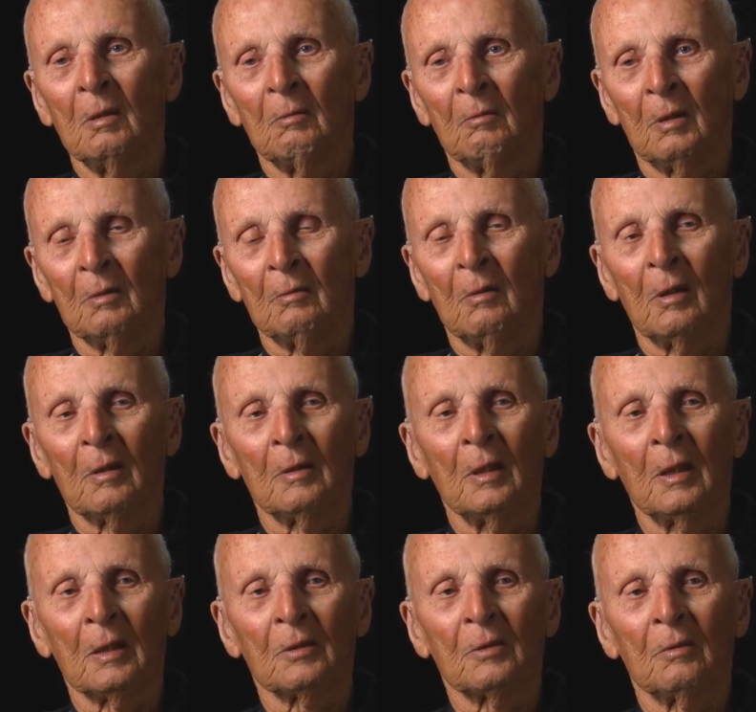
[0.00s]
one right
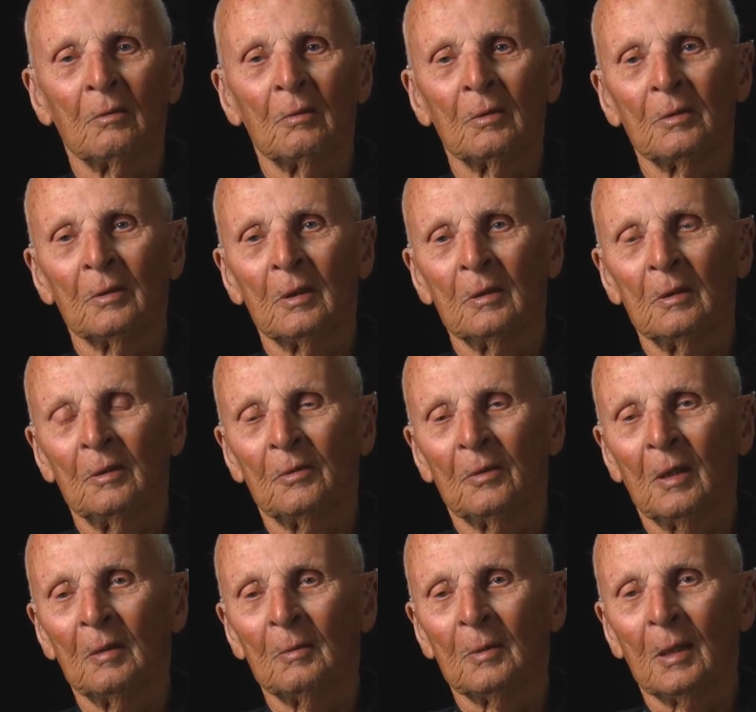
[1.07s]
next to us had the
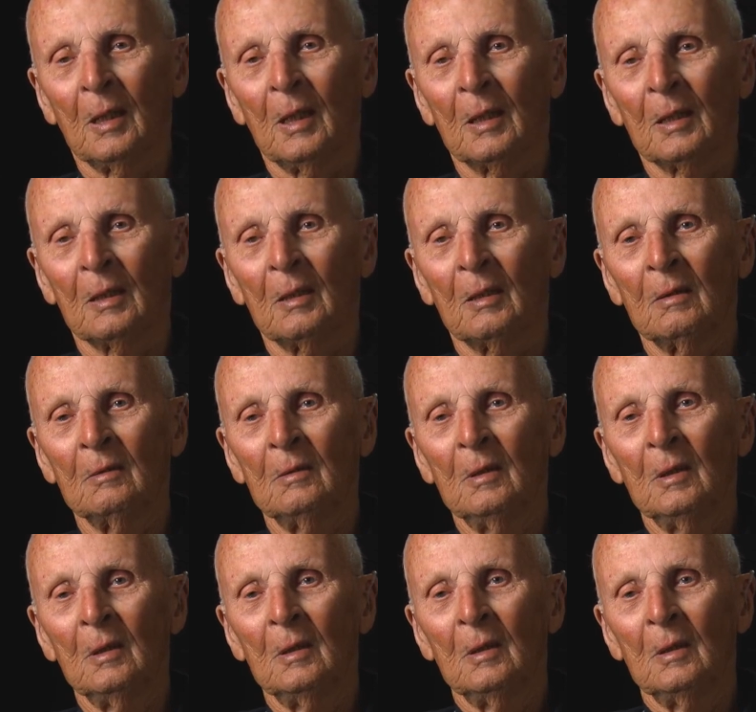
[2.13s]
same cargo
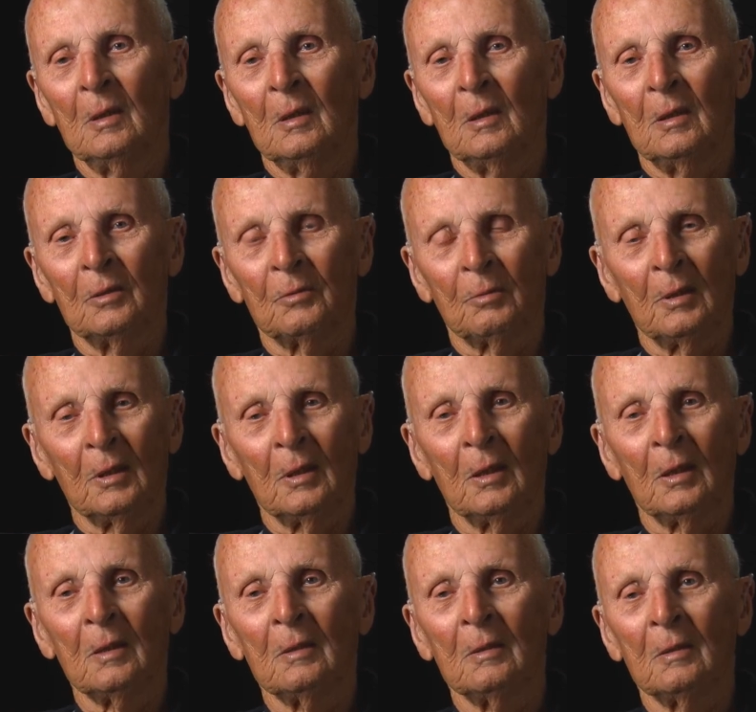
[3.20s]
as we
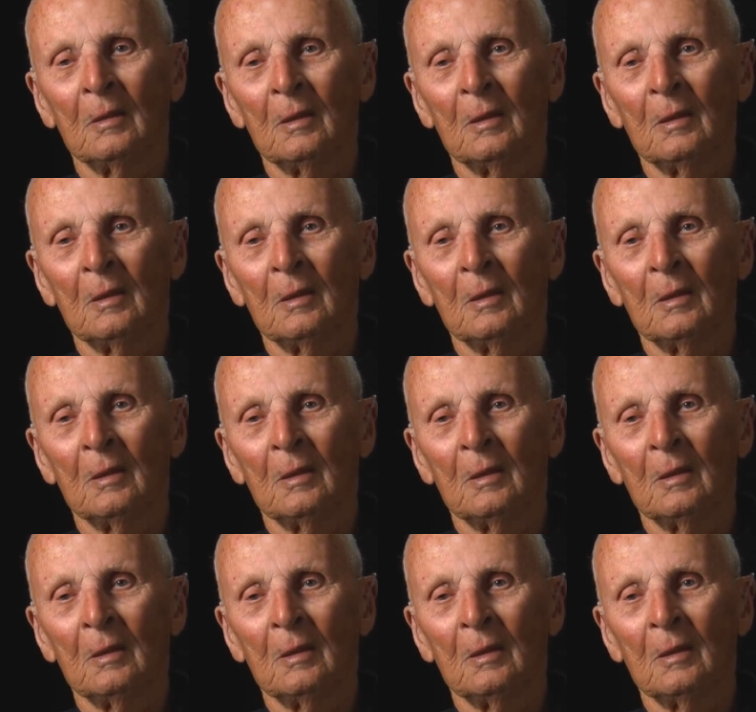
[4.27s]
had.